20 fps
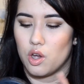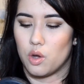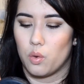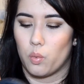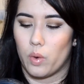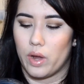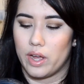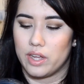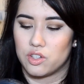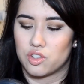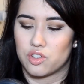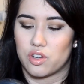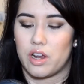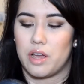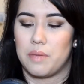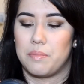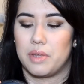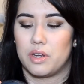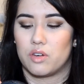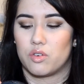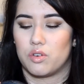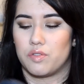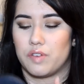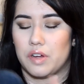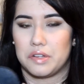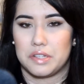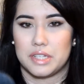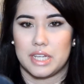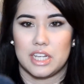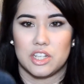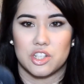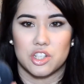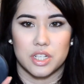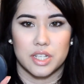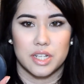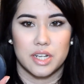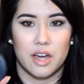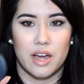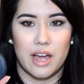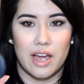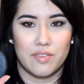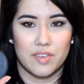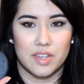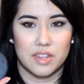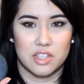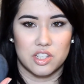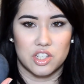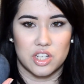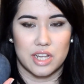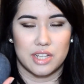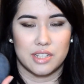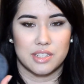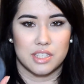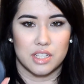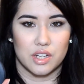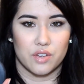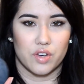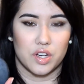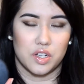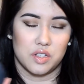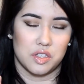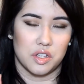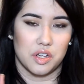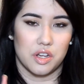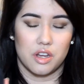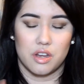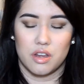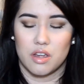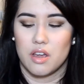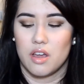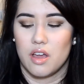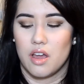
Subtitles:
Wet and Dry Mineral Foundation. I have it in the shade 02.